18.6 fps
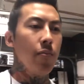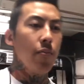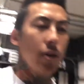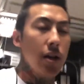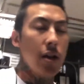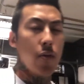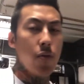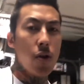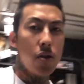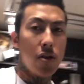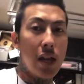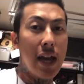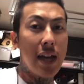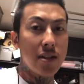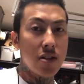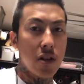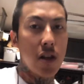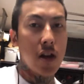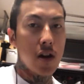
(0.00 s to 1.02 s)
but it won't
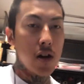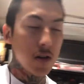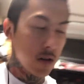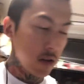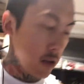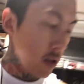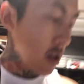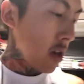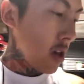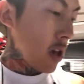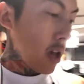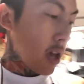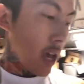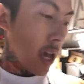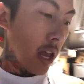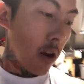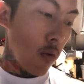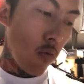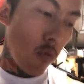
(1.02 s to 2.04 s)
last you long
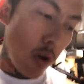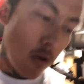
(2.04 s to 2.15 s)
and it